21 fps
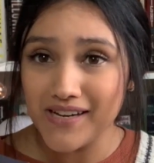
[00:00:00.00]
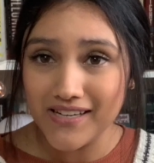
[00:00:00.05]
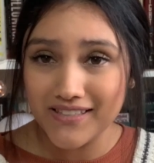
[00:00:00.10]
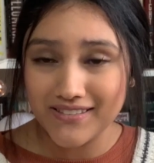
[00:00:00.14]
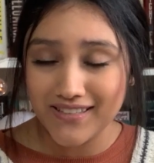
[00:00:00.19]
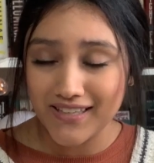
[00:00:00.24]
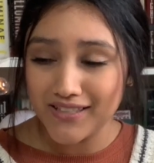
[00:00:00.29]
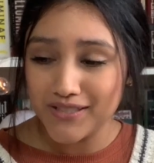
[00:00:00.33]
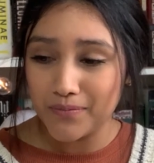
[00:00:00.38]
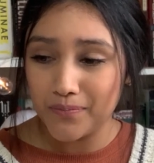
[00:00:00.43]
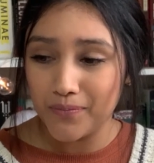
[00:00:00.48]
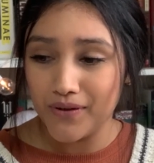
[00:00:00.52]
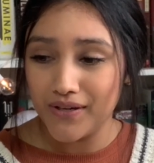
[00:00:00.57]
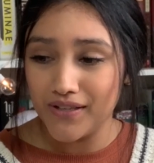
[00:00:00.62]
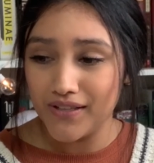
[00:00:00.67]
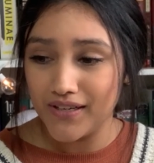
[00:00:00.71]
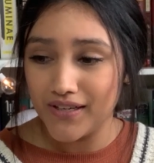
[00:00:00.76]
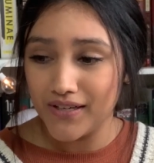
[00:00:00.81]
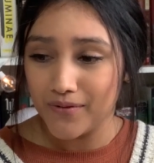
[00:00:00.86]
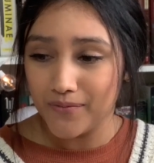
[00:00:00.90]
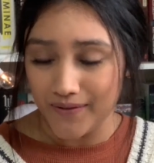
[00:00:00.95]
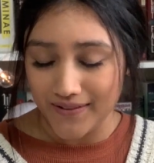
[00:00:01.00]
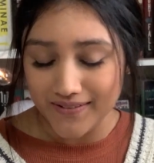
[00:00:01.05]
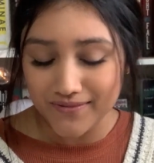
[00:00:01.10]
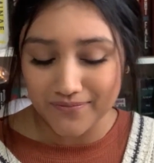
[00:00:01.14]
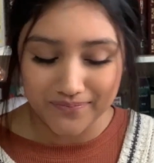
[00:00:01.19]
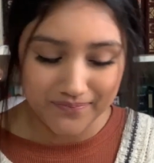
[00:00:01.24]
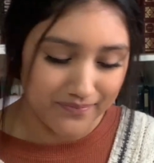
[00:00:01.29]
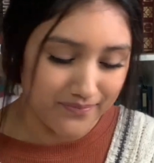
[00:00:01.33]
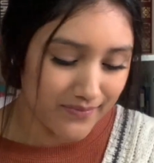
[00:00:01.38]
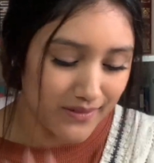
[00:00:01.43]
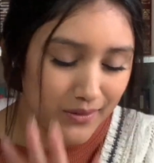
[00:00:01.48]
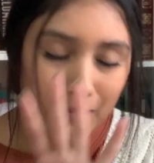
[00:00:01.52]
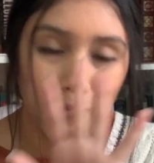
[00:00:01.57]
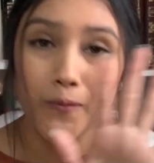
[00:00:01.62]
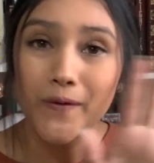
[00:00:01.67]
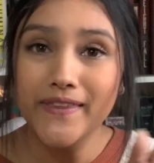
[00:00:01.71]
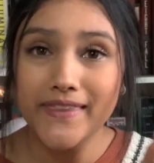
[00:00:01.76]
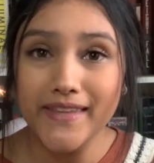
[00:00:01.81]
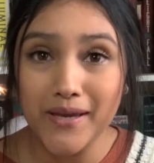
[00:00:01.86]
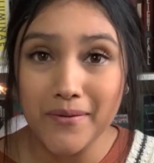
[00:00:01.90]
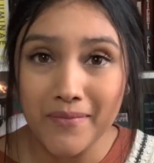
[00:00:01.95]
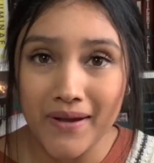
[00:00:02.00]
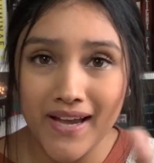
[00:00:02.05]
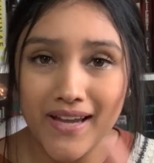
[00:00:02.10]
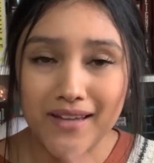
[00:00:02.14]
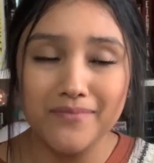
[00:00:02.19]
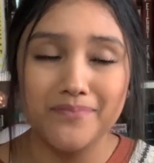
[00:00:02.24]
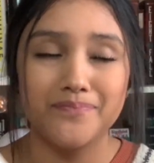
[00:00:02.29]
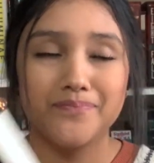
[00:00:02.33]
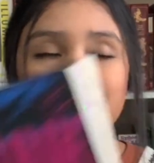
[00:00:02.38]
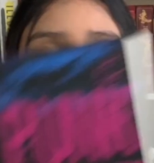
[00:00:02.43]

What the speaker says: is that a spoiler? When they met,